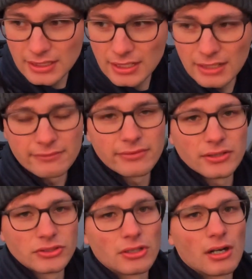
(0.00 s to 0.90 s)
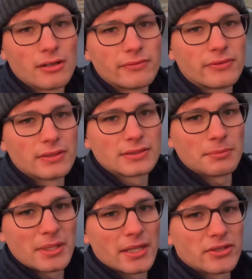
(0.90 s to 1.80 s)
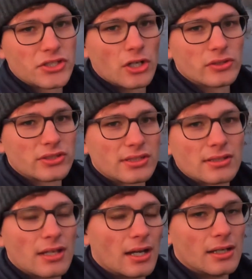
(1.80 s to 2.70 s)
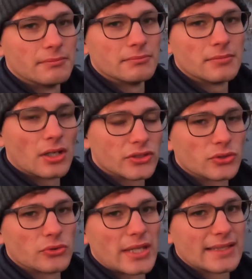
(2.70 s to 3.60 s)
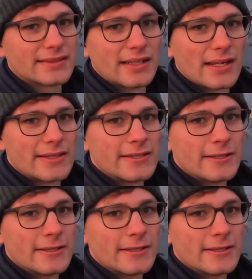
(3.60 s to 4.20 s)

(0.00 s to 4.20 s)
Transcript: and photograph some of the other shots I saw yesterday.